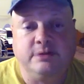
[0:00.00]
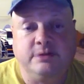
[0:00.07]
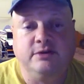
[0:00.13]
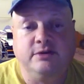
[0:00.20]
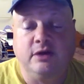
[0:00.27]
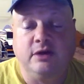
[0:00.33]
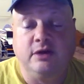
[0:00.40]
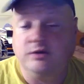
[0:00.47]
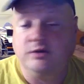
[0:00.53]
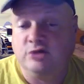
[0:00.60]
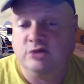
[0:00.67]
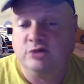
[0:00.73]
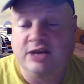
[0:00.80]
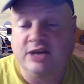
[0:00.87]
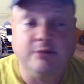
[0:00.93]
If you
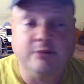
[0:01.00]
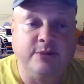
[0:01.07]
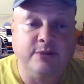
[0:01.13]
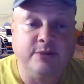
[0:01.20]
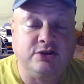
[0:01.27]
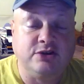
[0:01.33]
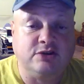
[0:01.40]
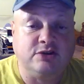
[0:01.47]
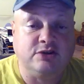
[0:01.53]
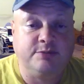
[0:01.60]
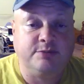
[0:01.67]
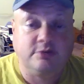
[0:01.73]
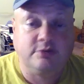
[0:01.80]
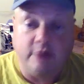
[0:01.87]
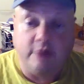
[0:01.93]
check my BitChute,
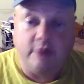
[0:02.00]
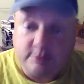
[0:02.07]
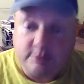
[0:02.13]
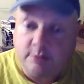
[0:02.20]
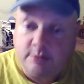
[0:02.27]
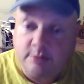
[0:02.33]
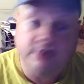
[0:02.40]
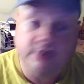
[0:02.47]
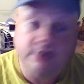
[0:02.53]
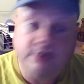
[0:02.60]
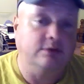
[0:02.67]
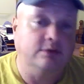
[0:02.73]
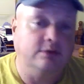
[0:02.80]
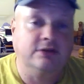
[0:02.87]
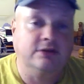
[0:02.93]
subscribe to me on
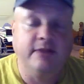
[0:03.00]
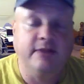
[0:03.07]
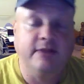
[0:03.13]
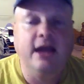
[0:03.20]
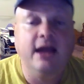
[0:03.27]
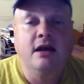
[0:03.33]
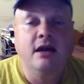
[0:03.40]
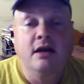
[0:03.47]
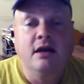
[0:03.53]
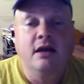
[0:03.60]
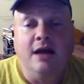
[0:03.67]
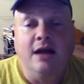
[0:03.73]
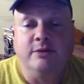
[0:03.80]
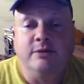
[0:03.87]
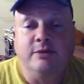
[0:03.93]
BitChute, because I'm there.
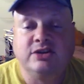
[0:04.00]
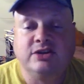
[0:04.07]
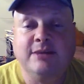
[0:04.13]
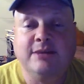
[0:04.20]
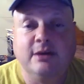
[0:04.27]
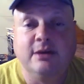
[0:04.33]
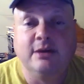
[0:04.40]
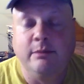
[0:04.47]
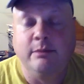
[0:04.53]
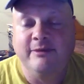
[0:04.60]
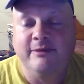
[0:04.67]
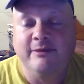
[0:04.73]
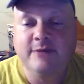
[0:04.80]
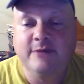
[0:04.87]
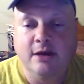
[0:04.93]
I'm on Steemit. I'm on
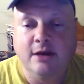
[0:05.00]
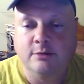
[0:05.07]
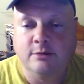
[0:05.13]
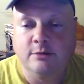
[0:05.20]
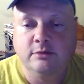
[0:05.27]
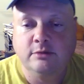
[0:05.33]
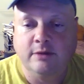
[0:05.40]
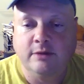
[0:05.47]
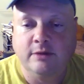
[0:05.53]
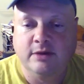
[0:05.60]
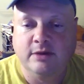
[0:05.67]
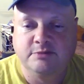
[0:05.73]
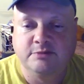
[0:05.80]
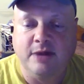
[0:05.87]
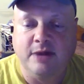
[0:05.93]
Vimeo.
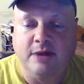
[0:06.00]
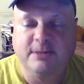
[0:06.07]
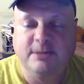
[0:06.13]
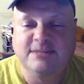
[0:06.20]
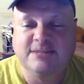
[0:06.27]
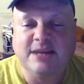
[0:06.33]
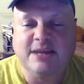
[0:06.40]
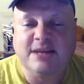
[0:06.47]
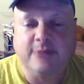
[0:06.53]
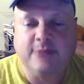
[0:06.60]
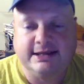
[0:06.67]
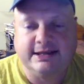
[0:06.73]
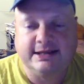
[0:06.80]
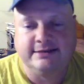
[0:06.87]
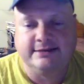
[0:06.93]
I'm in as many
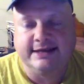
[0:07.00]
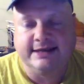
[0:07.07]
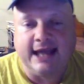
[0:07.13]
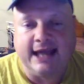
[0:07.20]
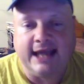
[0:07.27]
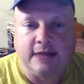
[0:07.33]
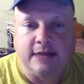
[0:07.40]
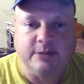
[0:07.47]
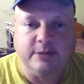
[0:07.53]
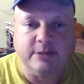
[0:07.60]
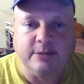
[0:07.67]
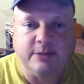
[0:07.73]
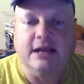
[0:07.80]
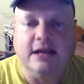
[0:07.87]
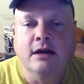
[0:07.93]
places as I can
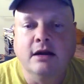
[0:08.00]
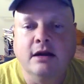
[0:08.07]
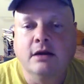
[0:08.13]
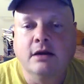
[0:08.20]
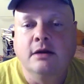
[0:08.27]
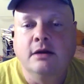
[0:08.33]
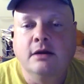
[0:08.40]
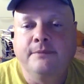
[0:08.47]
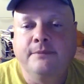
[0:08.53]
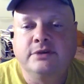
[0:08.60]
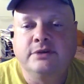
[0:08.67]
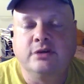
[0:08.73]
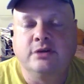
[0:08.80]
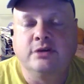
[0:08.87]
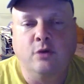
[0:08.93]
be,
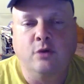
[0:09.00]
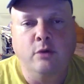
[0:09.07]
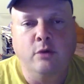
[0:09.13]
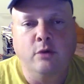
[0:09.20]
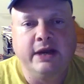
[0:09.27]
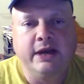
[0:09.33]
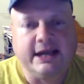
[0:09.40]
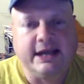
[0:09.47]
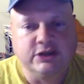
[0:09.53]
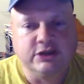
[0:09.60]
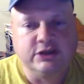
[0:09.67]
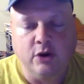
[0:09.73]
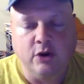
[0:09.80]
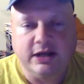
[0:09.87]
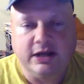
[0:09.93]
so that all my eggs are
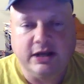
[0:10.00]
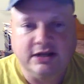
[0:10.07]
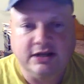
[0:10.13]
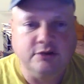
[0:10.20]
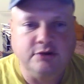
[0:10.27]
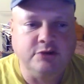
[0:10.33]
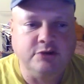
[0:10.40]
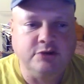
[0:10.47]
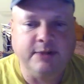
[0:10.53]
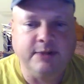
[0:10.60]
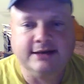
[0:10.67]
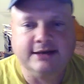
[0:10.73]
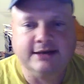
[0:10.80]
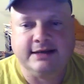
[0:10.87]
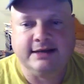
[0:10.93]
not in the YouTube
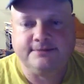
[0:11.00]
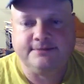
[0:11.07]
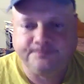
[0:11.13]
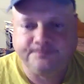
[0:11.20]
basket.